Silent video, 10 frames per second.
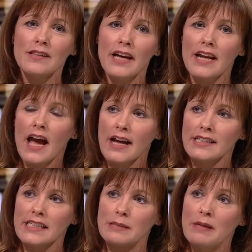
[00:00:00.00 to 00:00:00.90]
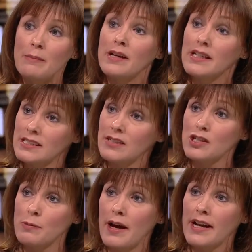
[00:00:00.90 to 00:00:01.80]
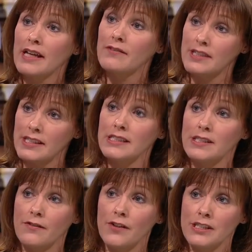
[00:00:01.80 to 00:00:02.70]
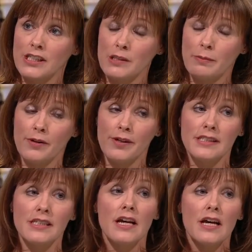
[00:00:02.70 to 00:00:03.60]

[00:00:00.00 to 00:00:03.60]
that access, people can start to panic if it is their first experience.